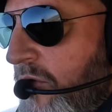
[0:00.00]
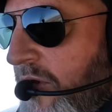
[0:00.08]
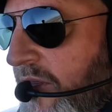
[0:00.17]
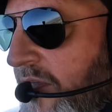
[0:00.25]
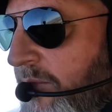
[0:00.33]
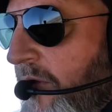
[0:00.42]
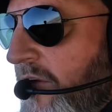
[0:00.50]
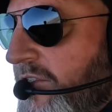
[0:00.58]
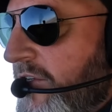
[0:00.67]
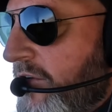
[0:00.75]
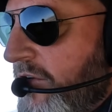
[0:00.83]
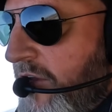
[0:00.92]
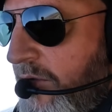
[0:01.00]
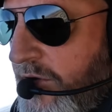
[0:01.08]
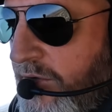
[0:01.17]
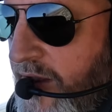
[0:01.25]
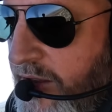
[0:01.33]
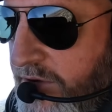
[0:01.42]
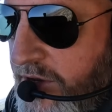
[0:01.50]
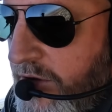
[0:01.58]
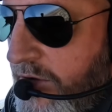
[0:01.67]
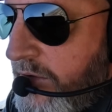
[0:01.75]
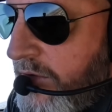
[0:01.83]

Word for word: We're going to keep our turn coming Traffic, around here.